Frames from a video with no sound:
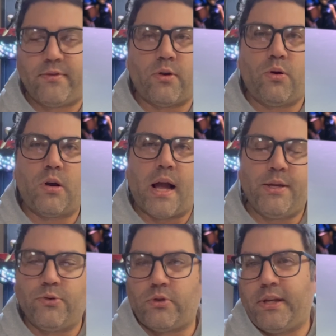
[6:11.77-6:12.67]
So I
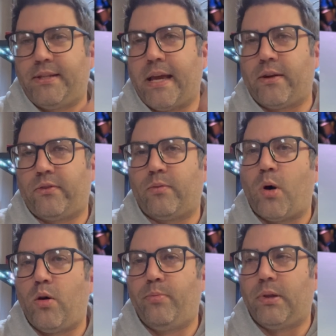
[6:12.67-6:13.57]
usually take a
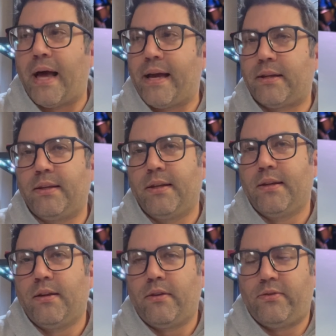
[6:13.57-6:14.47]
small black
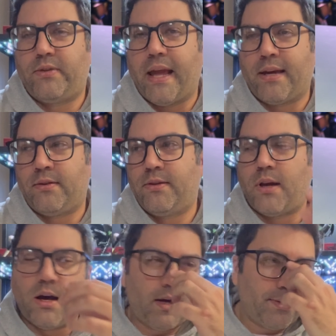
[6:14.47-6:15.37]
stand,
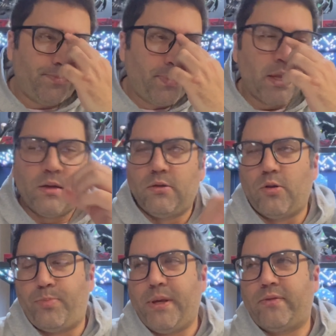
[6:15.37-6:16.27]
little
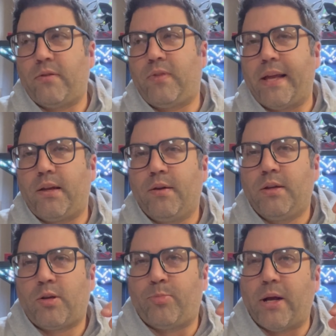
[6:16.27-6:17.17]
piece of like
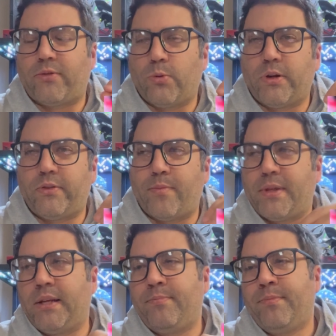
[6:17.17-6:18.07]
compressed wood or
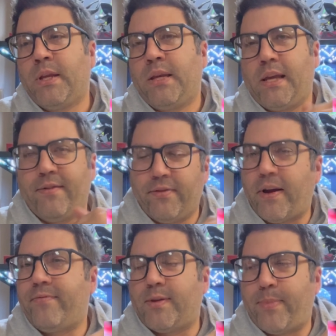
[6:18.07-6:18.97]
something, even if I
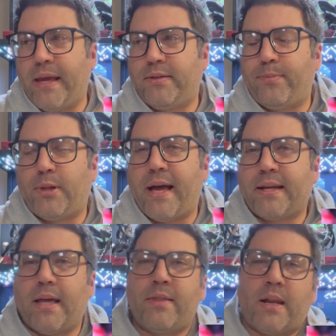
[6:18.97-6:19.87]
have to paint it black,
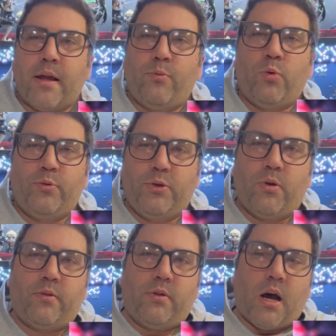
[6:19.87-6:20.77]
and then I will do
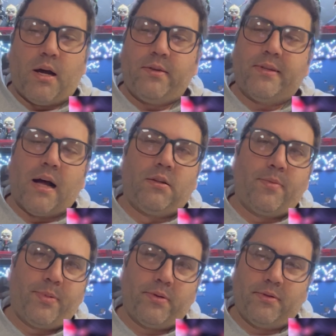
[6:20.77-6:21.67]
a
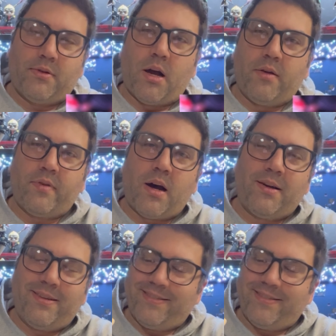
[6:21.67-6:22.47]
dollop of, I